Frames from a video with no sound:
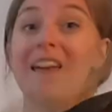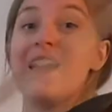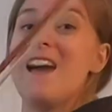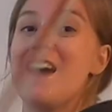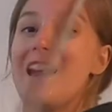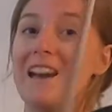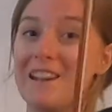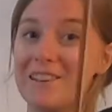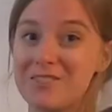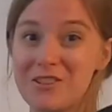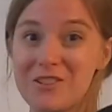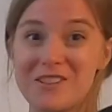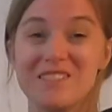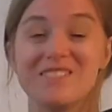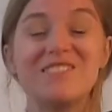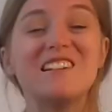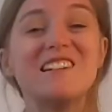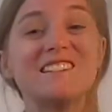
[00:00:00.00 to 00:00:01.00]
and of
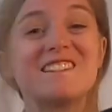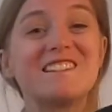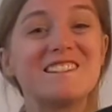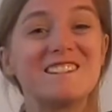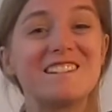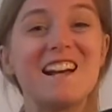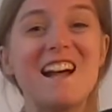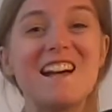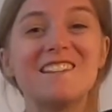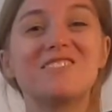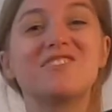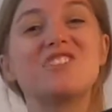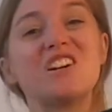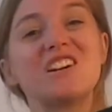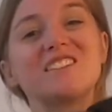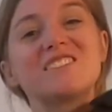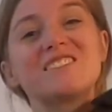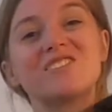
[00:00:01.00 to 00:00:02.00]
course, because it's jazz,
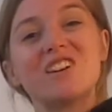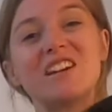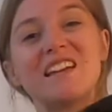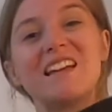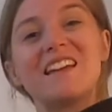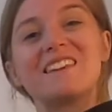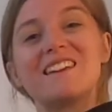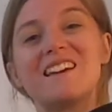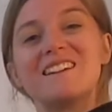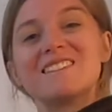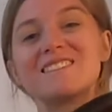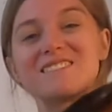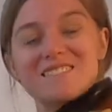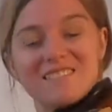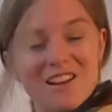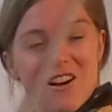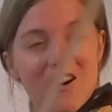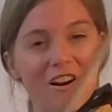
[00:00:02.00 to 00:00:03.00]
we are swinging this.
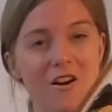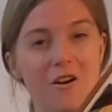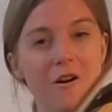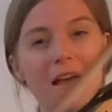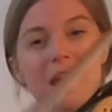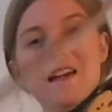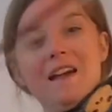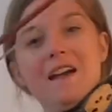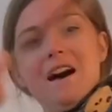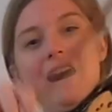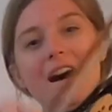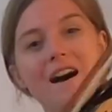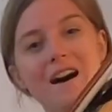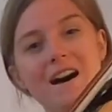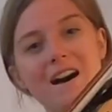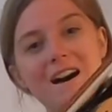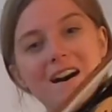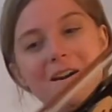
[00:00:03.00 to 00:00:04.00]
So,
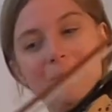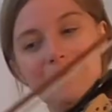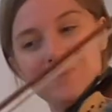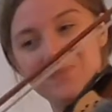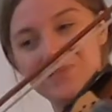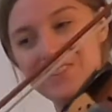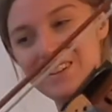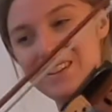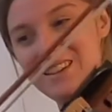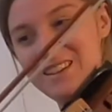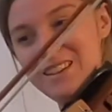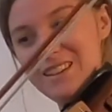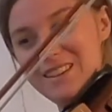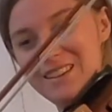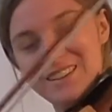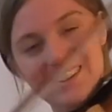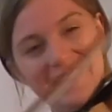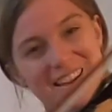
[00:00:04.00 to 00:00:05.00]
yeah,
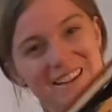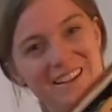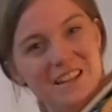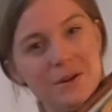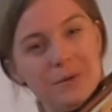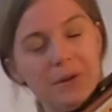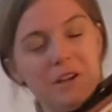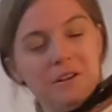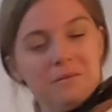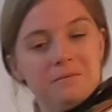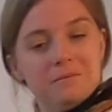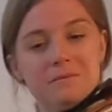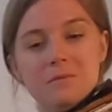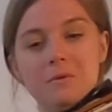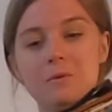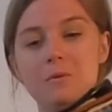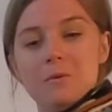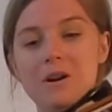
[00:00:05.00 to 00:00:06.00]
here we go.
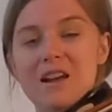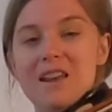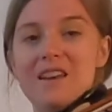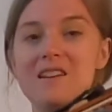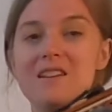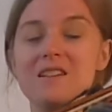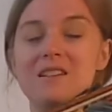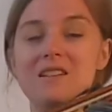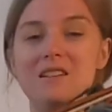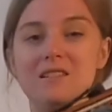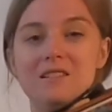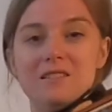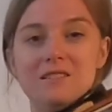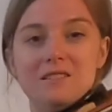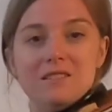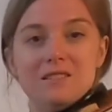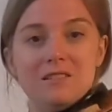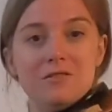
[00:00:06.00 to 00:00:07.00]
1,
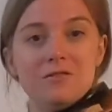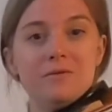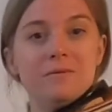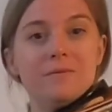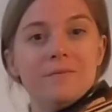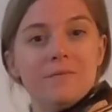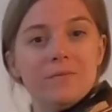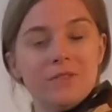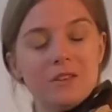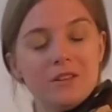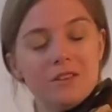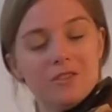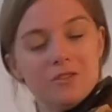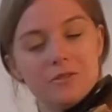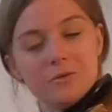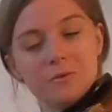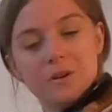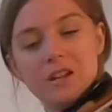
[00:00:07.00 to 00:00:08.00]
2,
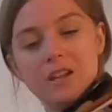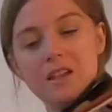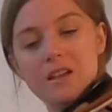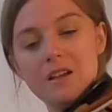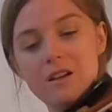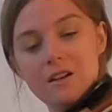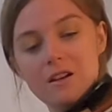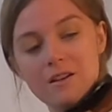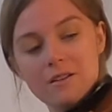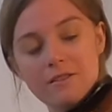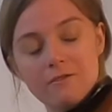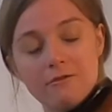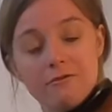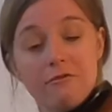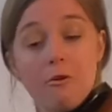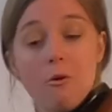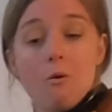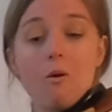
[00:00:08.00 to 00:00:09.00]
3,
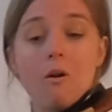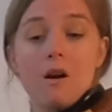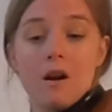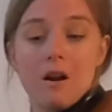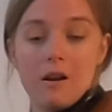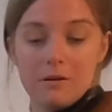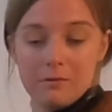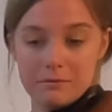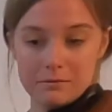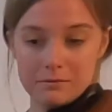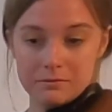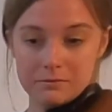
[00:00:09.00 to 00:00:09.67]
4.